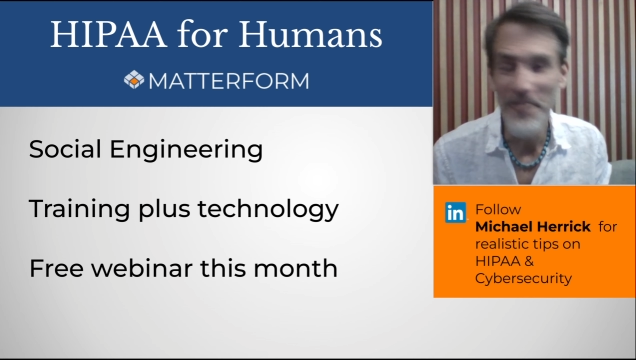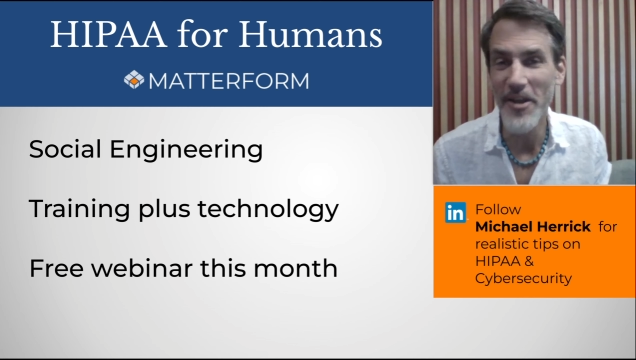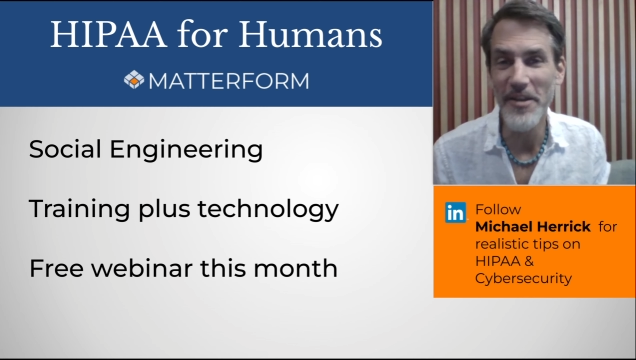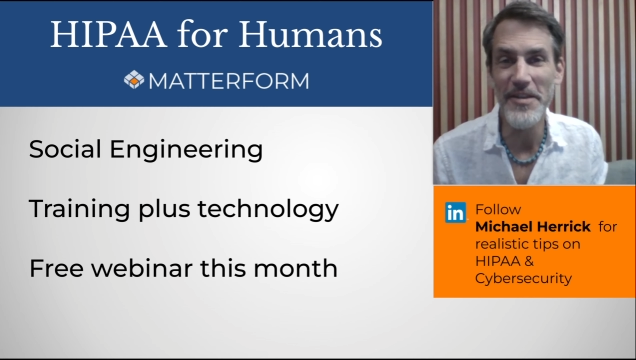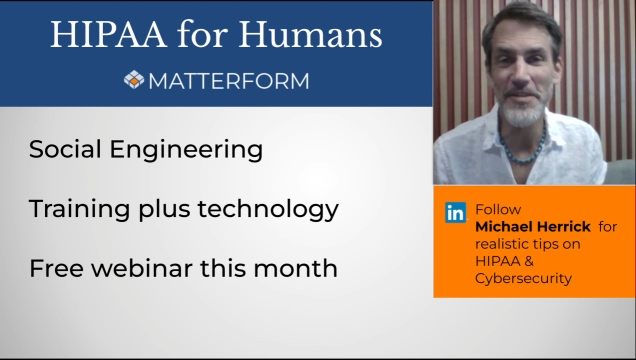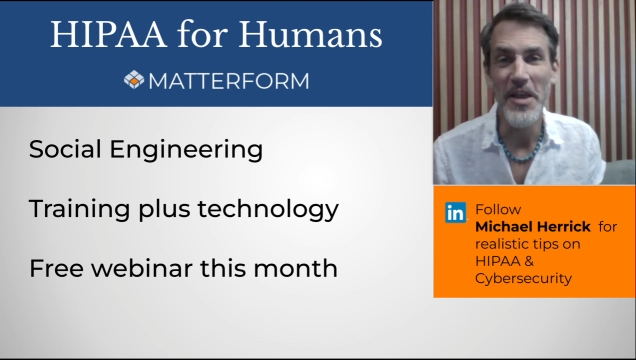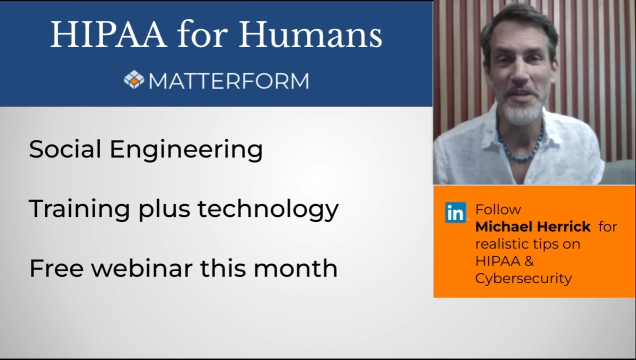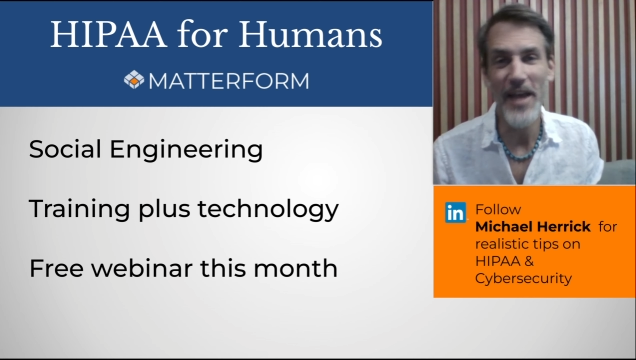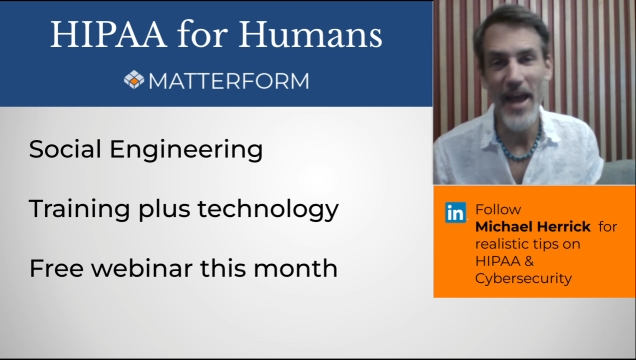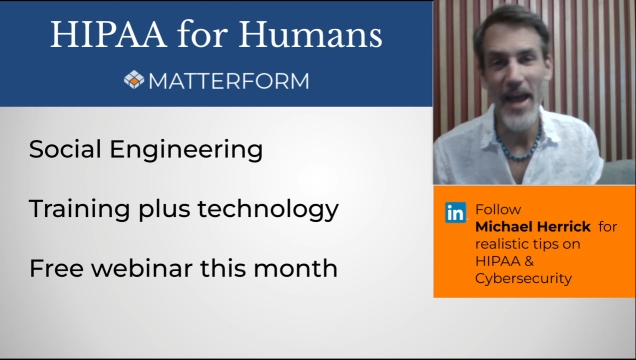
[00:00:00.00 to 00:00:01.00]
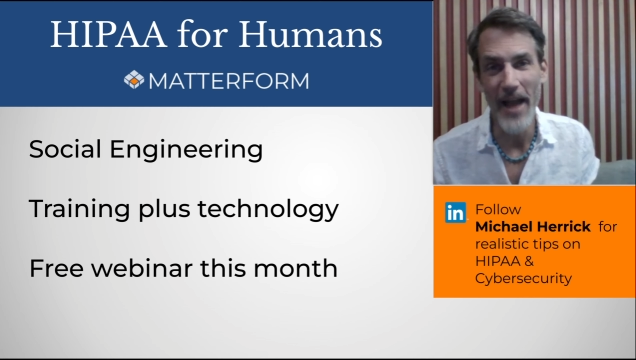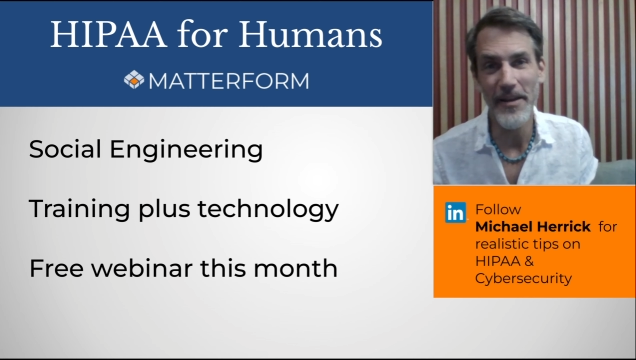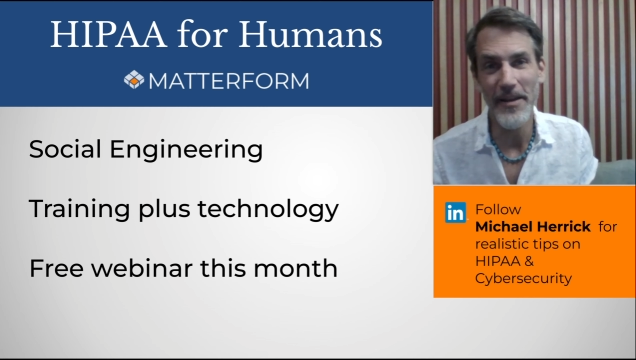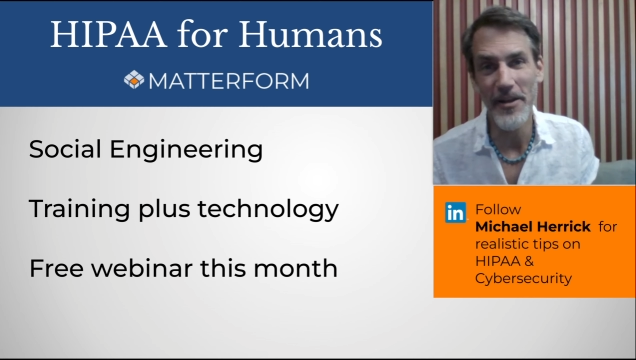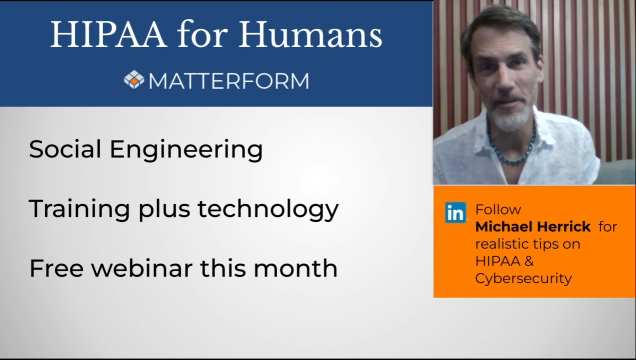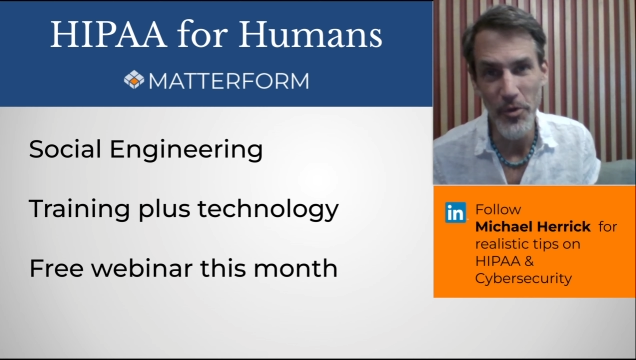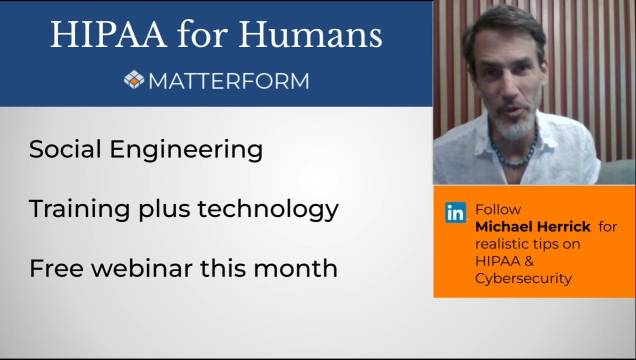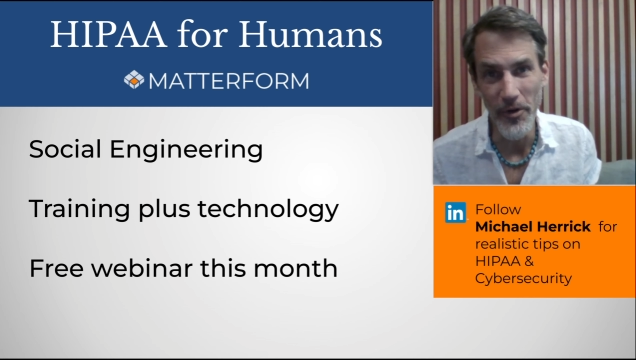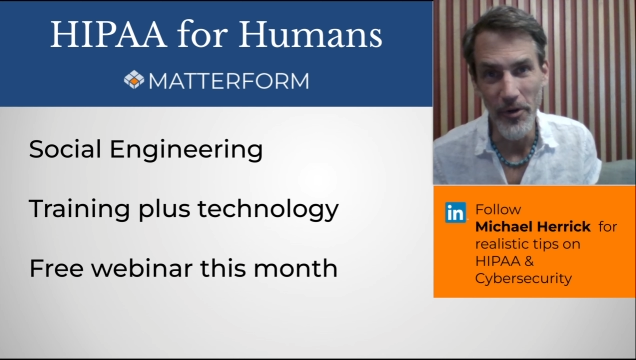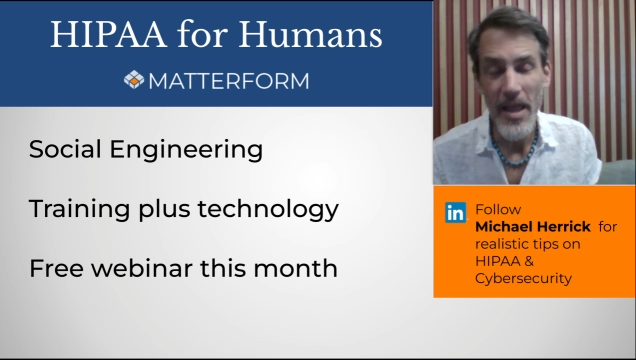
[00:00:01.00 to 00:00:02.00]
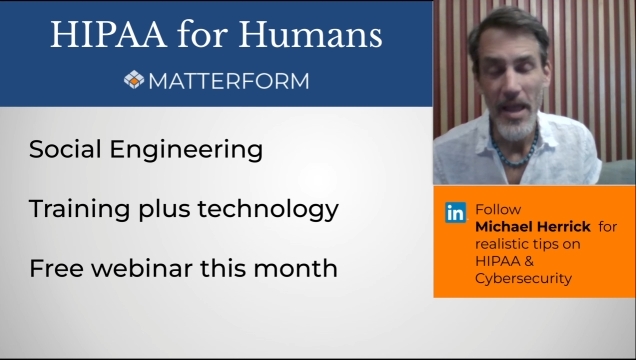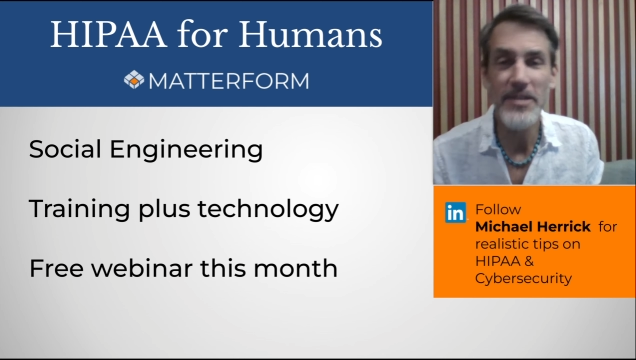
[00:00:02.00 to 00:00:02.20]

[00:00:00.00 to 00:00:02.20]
than it is to hack a computer.